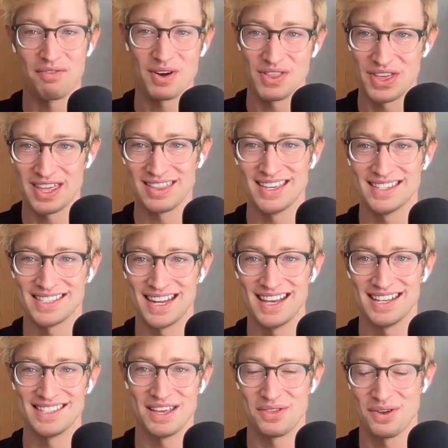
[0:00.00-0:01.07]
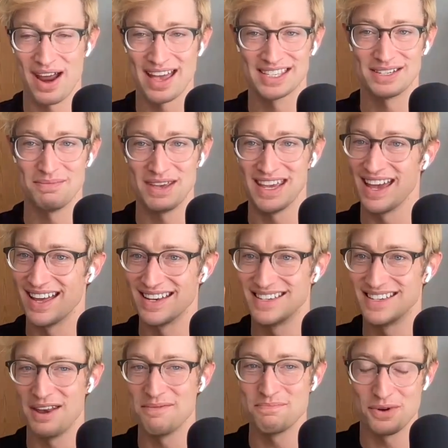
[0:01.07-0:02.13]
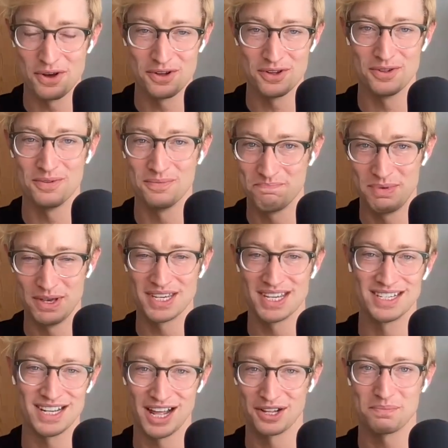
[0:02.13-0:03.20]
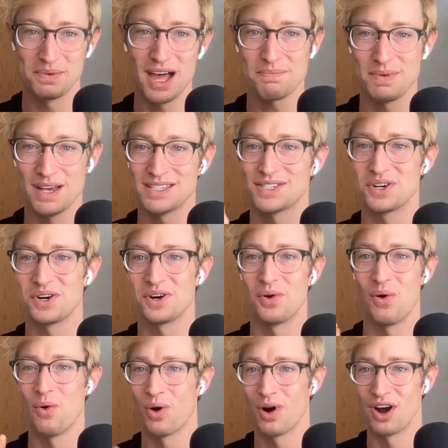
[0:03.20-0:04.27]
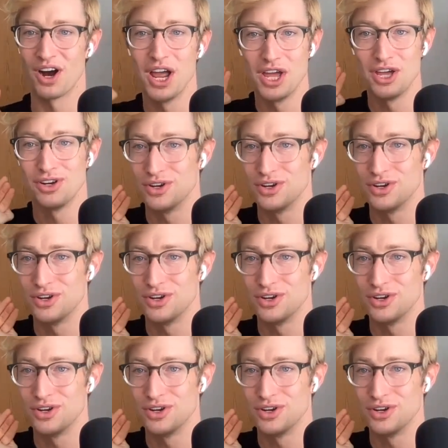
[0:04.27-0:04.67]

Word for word: everything these days either has to be a tentpole billion dollar blockbuster or